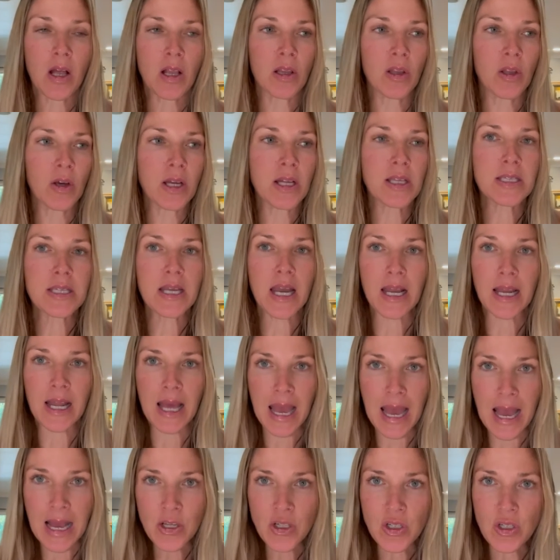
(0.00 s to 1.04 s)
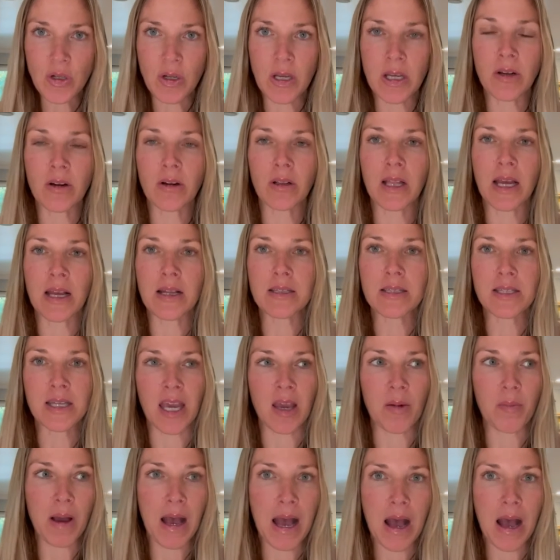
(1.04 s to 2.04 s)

look inside at your inner landscape.